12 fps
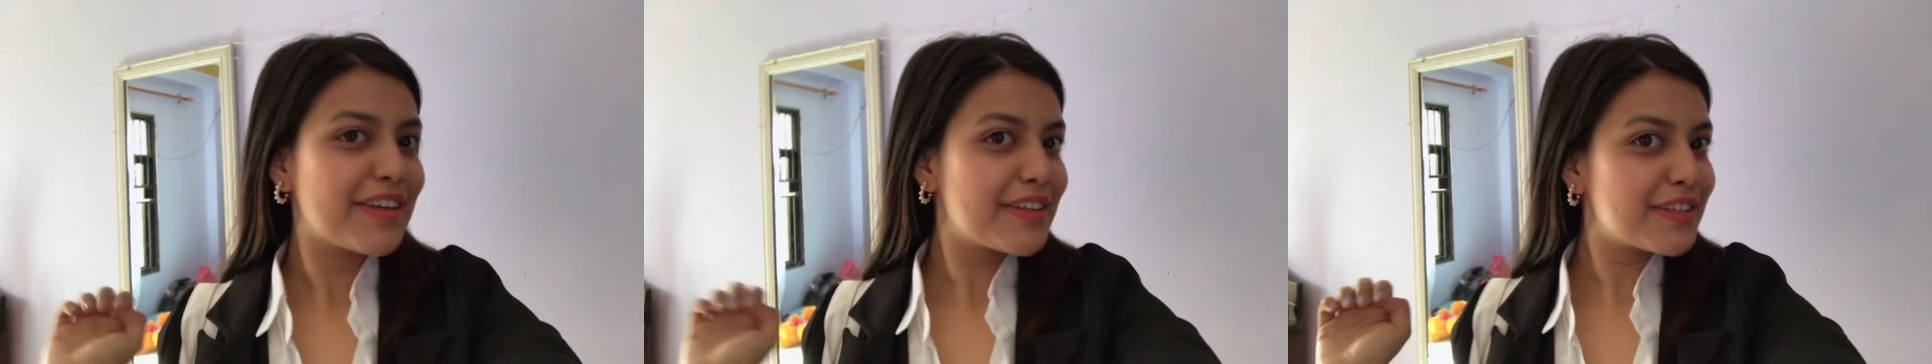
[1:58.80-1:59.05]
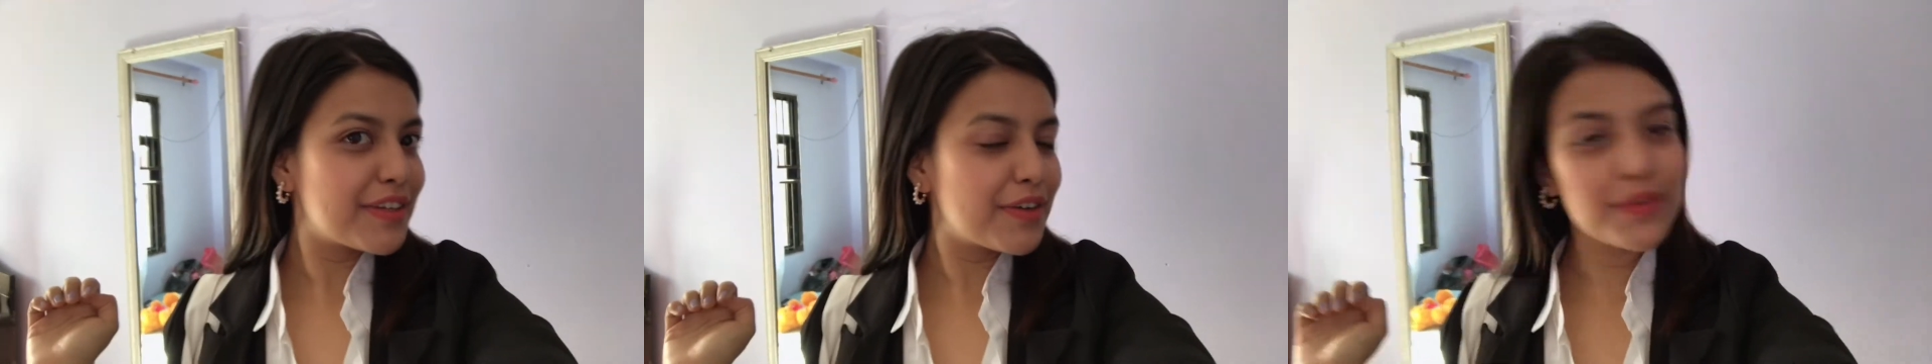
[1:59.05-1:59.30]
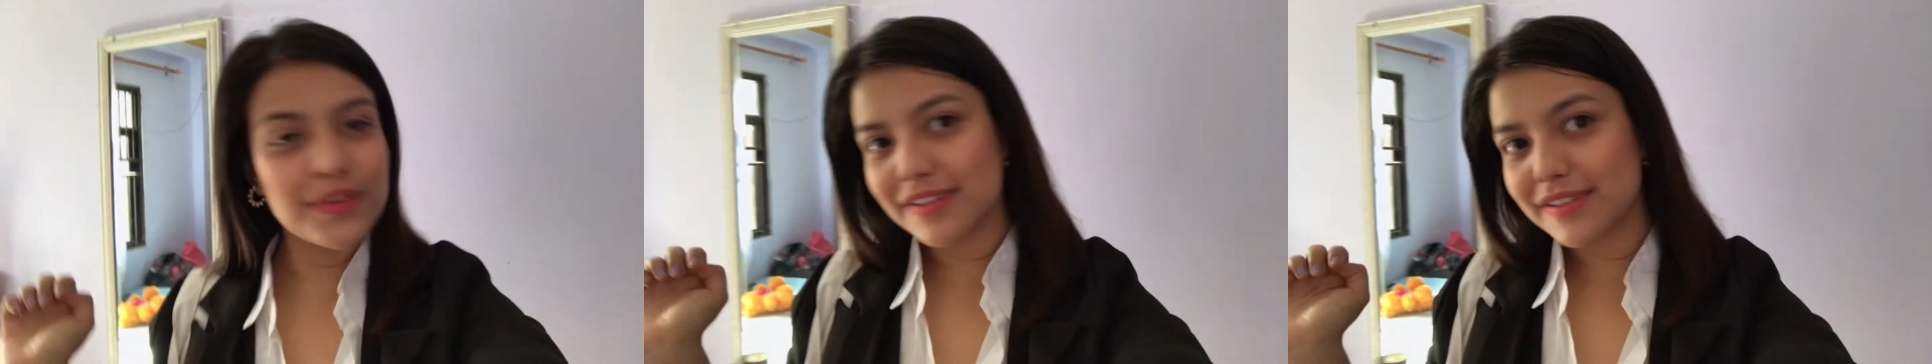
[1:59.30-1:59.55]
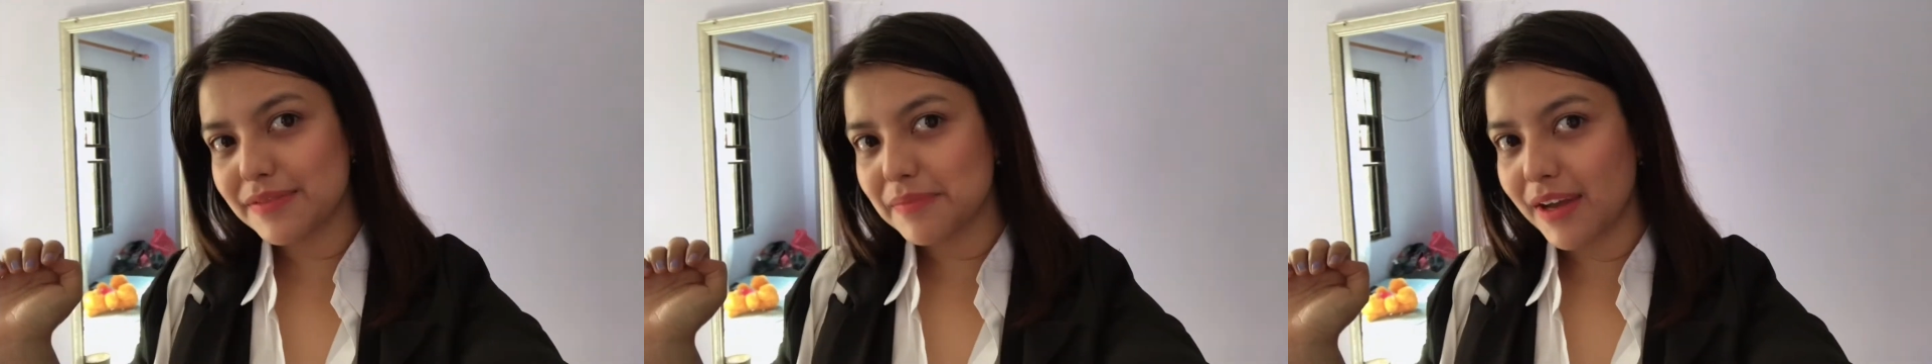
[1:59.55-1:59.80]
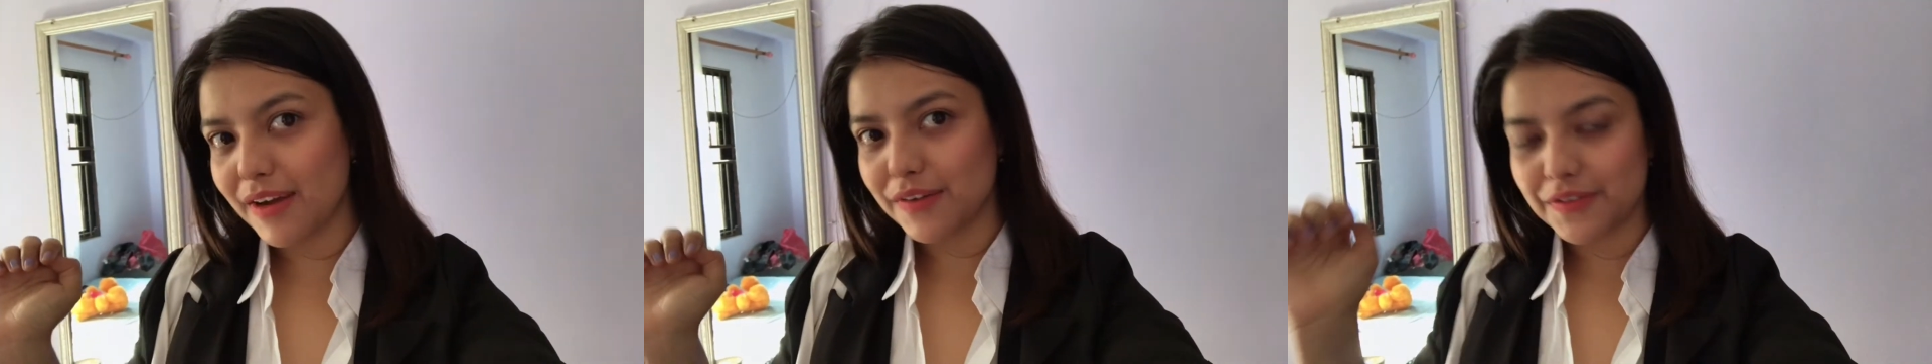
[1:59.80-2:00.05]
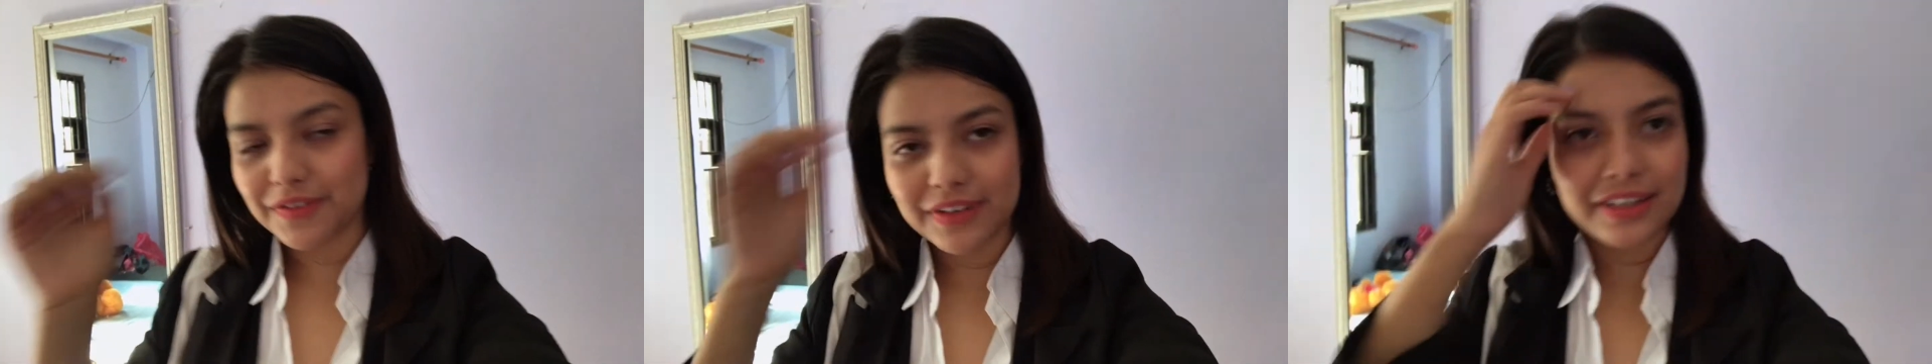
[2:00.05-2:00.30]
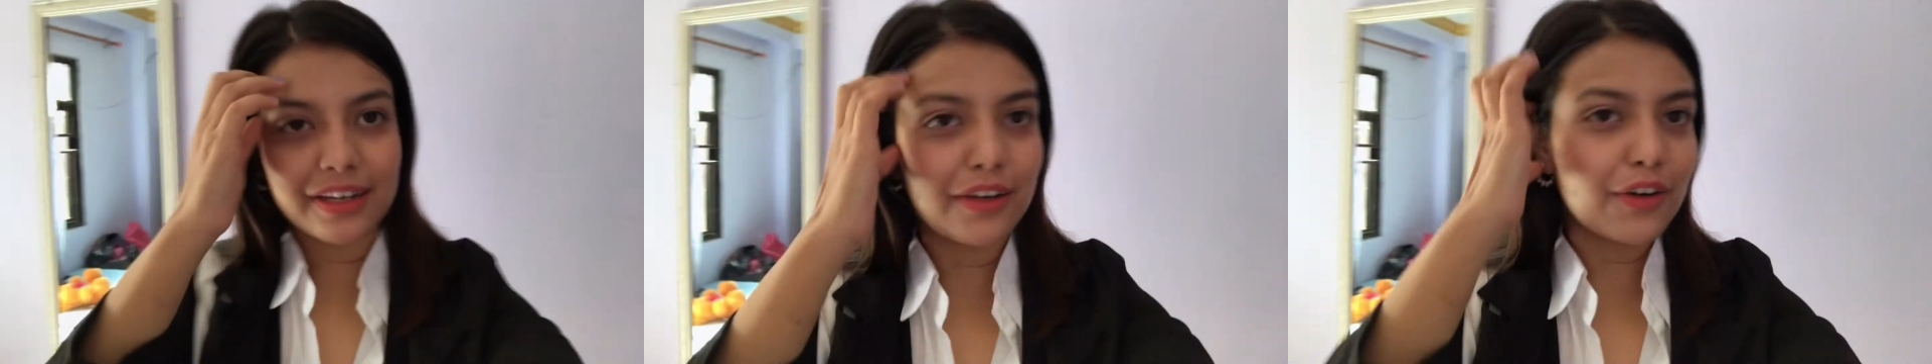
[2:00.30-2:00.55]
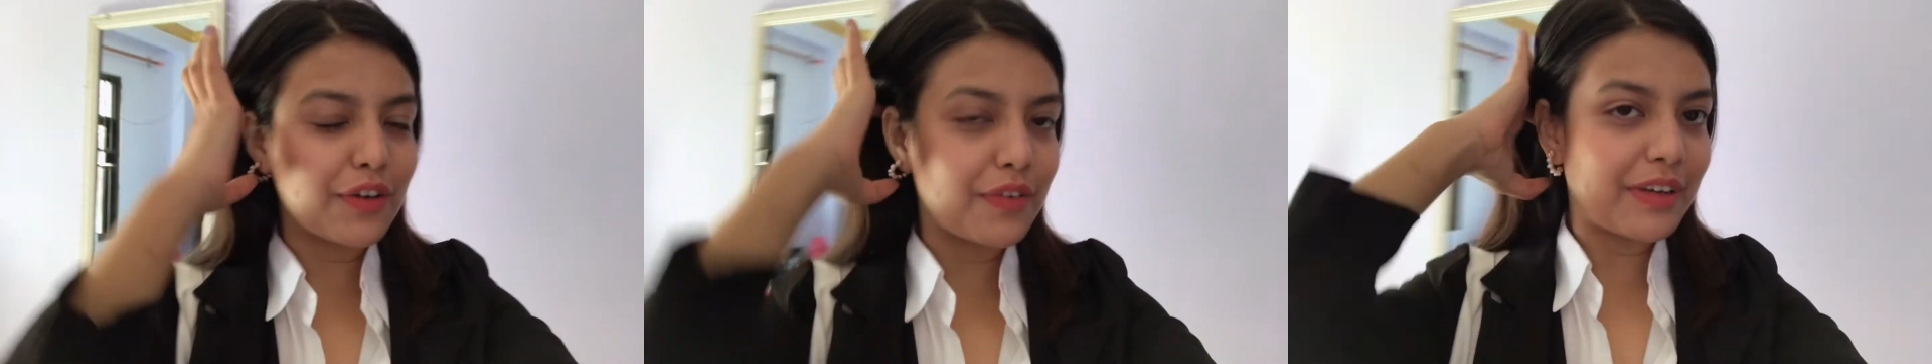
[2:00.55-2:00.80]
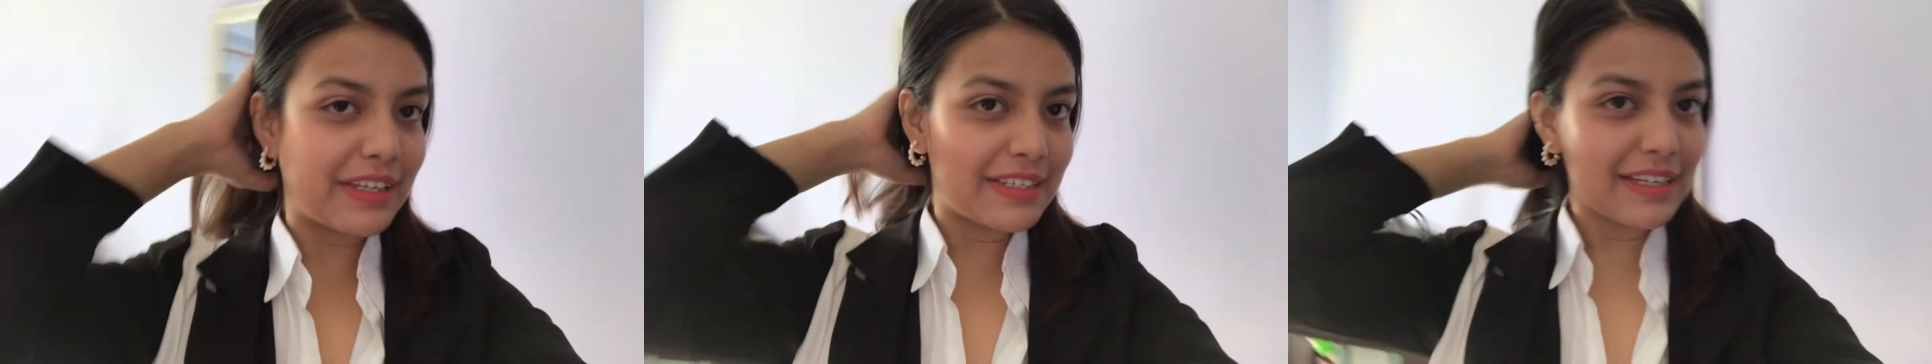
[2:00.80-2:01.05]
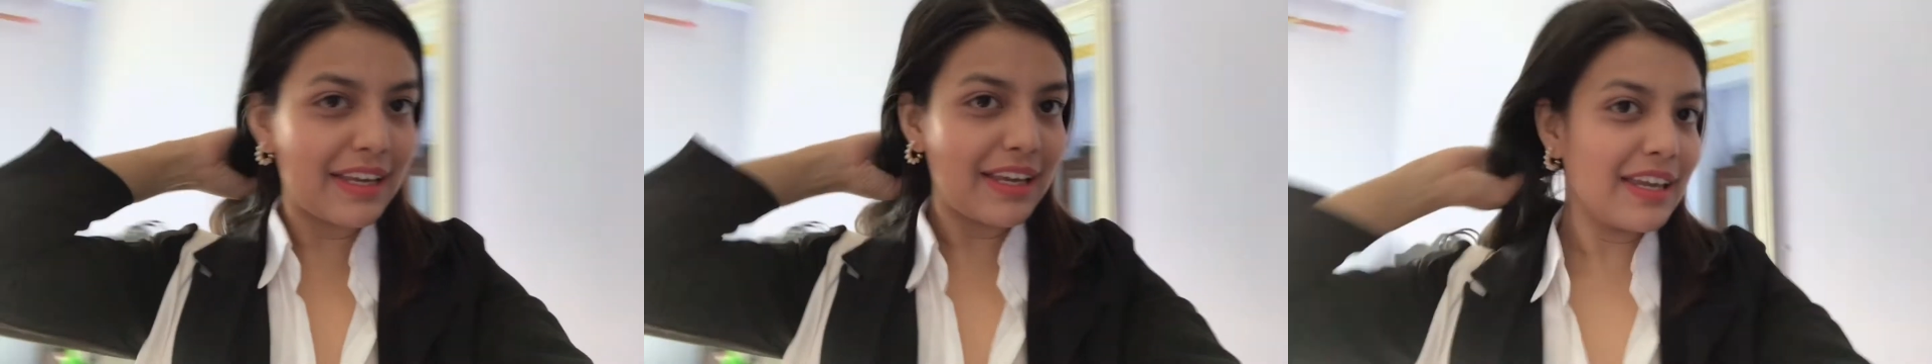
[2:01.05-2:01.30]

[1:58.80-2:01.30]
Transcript: So this is my outfit I got ready